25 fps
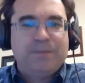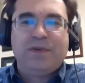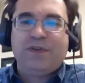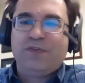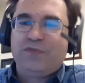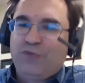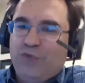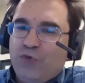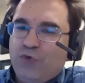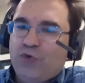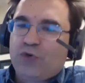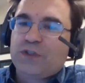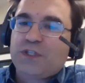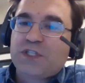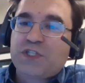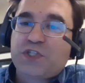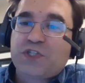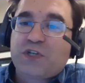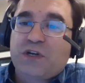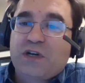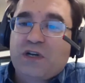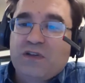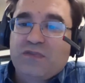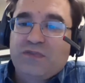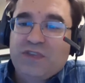before the
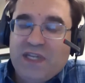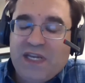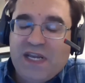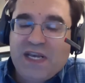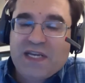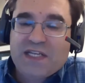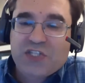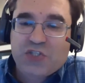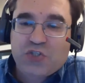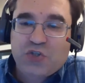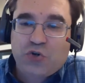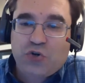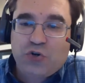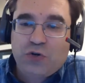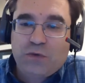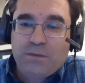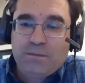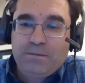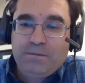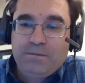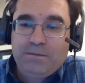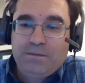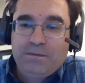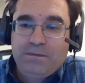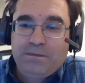start of the next
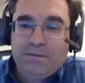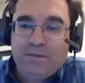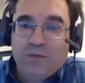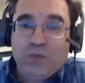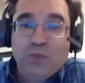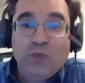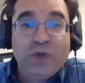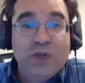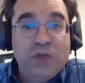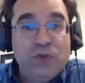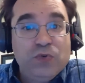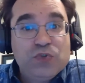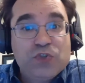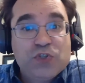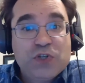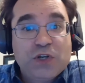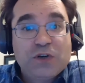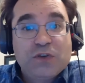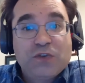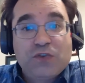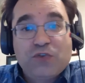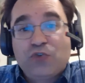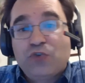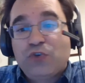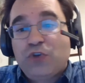term, when you
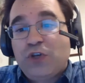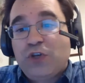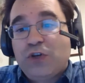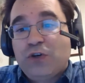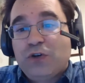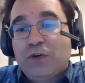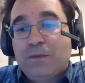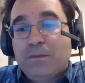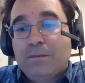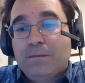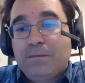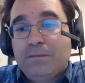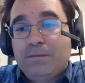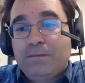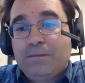start third year,